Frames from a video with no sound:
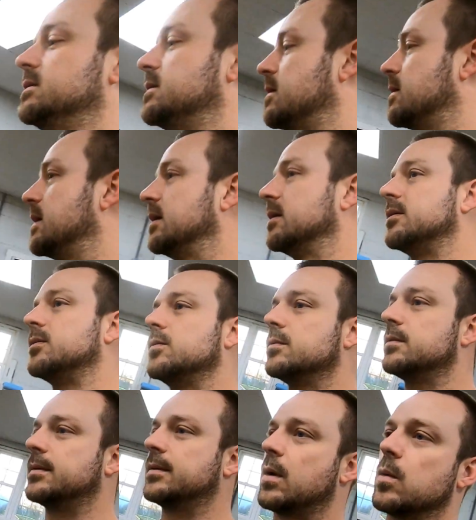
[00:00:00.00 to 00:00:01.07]
So
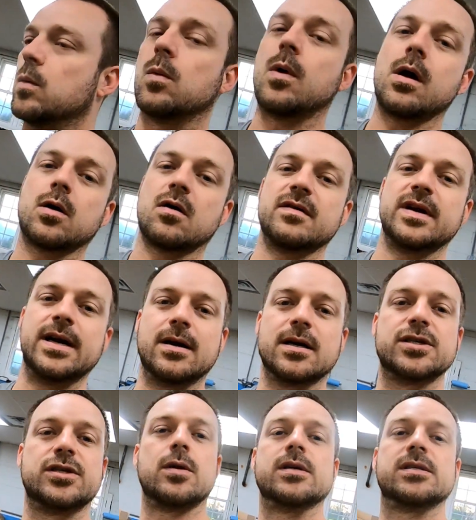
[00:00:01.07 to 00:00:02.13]
we'll walk over here.
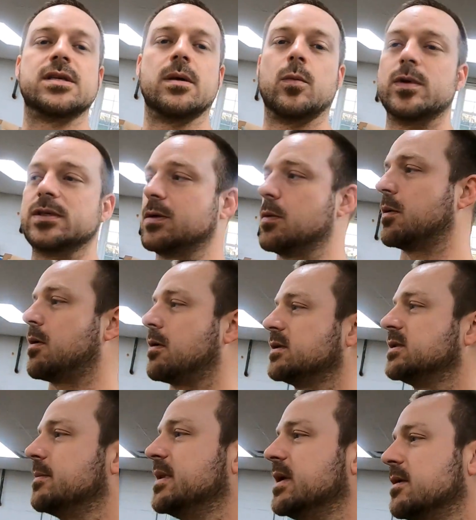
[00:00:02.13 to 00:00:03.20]
I'll show you some of what's going on
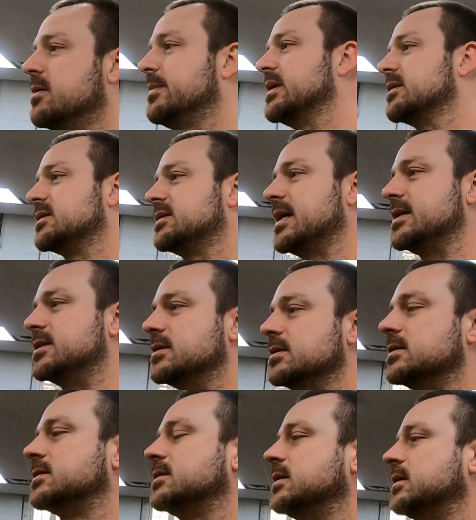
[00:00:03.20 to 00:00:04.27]
some of the other build
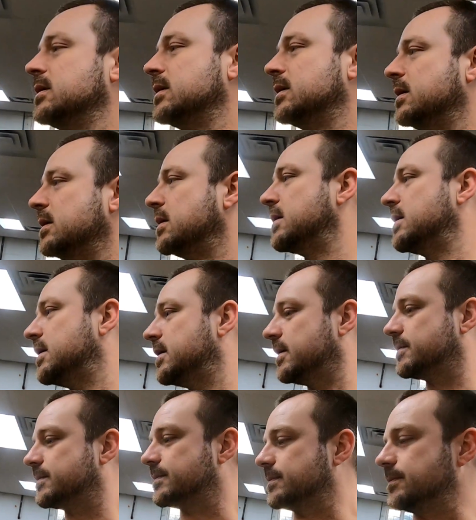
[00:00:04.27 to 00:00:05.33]
stations.
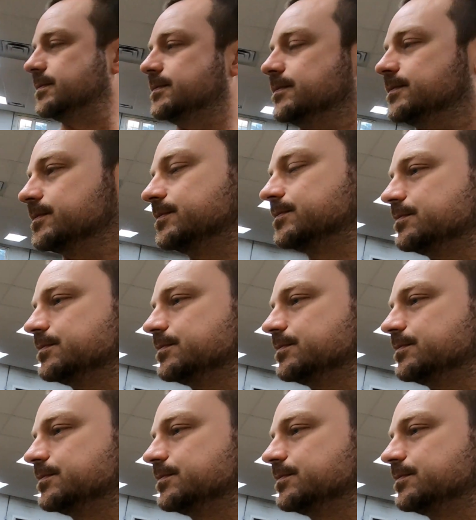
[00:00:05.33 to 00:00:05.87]
Because